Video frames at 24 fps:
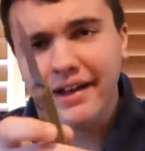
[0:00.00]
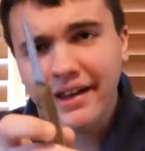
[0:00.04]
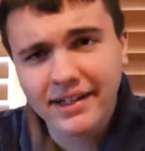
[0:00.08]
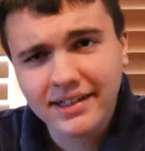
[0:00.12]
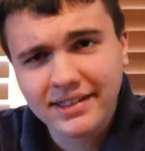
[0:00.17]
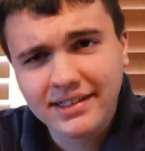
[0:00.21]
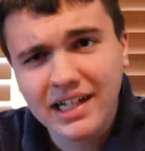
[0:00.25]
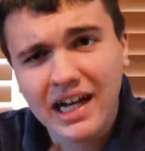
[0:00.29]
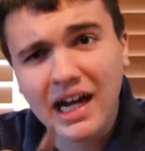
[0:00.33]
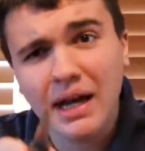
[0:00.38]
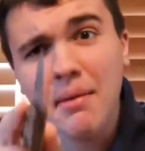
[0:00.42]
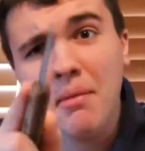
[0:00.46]

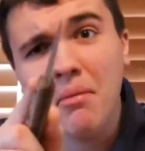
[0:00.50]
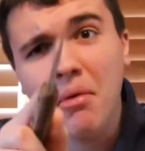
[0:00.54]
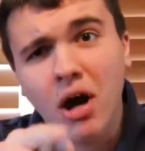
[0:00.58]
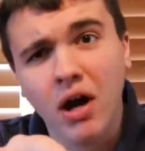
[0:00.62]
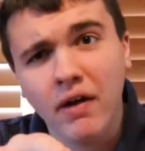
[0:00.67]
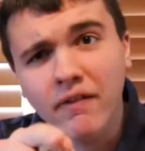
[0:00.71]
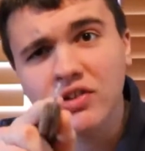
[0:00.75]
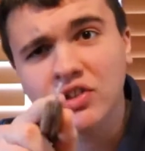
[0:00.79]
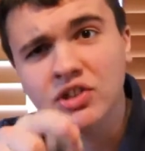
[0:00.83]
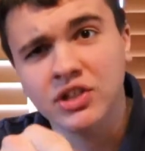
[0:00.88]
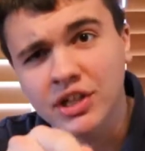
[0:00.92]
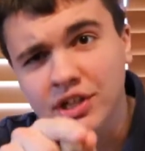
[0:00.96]
this time I'm
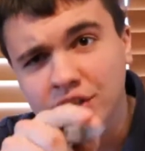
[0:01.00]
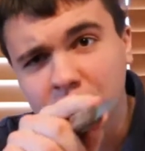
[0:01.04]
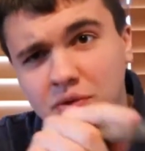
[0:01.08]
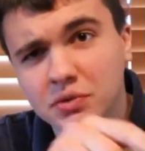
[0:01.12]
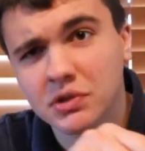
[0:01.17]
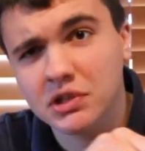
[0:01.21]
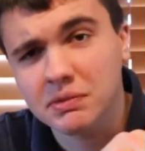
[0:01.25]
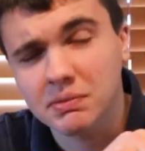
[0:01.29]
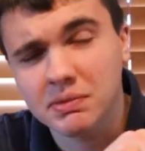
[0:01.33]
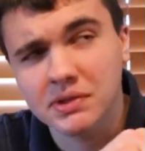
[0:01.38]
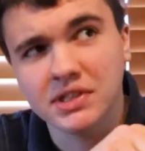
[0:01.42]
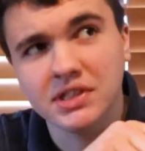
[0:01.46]
harvesting on the
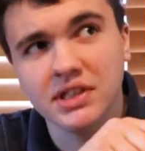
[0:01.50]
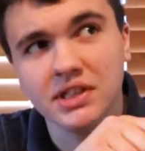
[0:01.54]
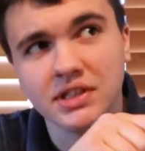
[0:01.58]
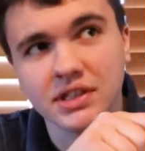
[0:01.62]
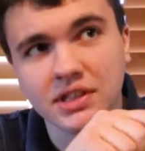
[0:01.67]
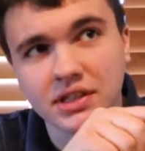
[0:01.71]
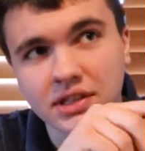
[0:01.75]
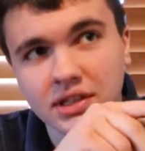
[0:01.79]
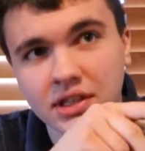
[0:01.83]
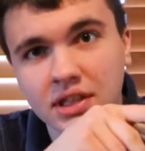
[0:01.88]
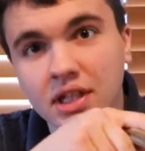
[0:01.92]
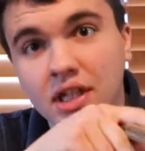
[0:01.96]
Christmas
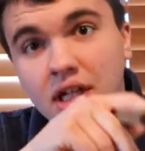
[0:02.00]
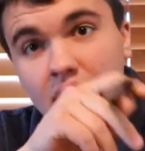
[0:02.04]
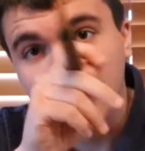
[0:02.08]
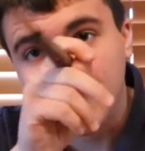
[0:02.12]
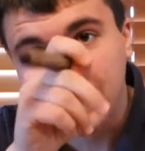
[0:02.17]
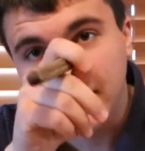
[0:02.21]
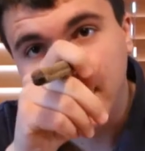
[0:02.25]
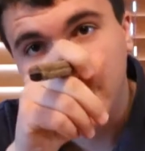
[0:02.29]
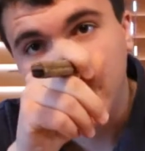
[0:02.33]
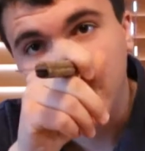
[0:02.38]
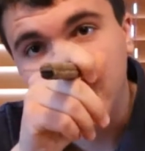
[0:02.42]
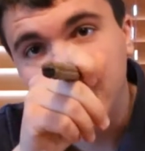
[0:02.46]
season
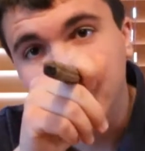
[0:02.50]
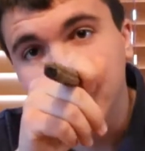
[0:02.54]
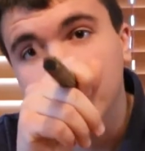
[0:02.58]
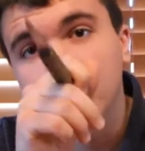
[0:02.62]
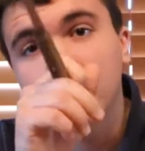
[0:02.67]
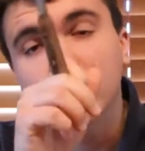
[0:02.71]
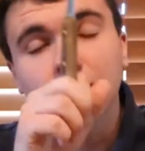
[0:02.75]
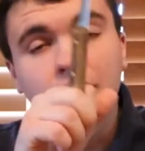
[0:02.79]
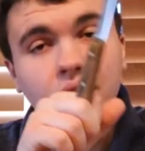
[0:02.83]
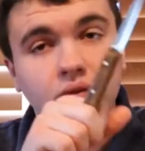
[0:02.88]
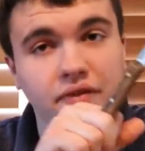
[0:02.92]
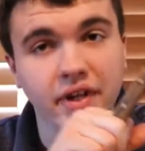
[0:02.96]
again.
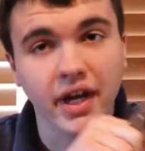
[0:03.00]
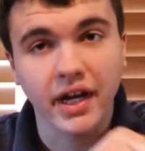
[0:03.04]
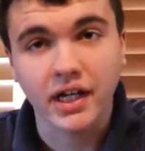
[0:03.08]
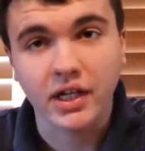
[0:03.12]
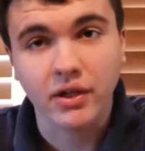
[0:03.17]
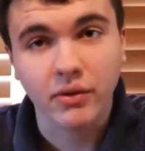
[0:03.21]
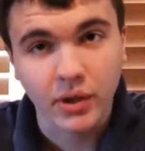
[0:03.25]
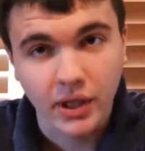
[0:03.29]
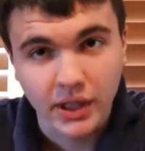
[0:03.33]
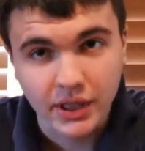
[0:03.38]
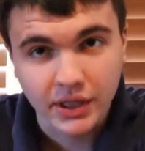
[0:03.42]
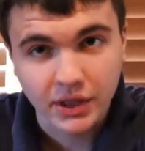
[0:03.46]
We've
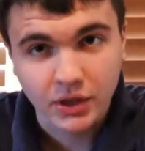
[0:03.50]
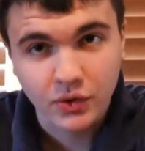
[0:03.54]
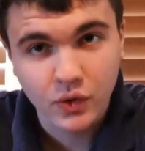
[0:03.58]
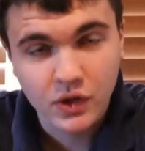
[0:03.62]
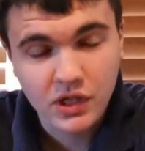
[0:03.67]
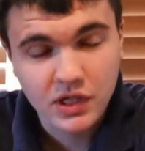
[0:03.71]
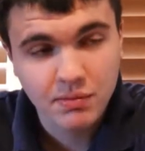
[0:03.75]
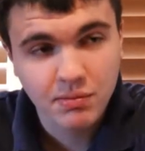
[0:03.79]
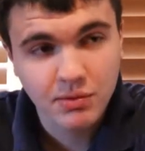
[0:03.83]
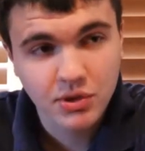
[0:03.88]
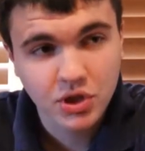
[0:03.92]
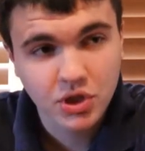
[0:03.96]
decorated the
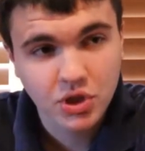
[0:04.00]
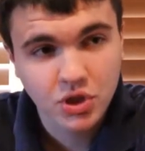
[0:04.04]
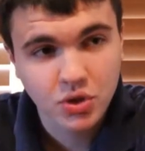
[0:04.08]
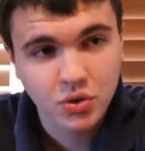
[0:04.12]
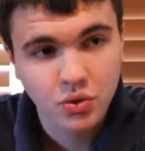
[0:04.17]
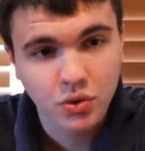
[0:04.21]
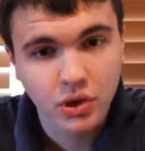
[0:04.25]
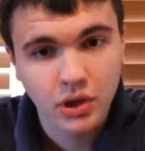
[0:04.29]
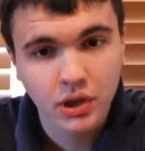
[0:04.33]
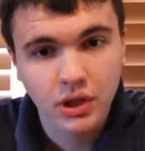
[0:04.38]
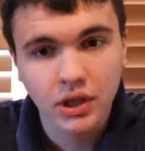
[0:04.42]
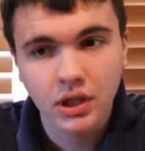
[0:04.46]
Christmas
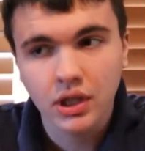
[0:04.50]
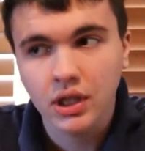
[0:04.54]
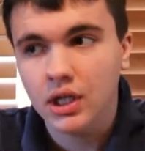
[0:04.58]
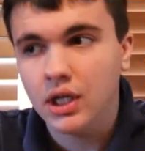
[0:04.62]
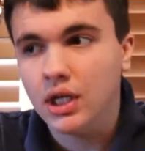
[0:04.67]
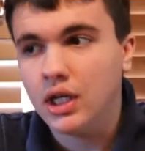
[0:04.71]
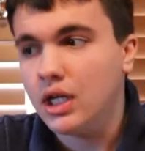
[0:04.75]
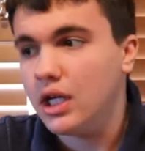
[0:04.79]
tree.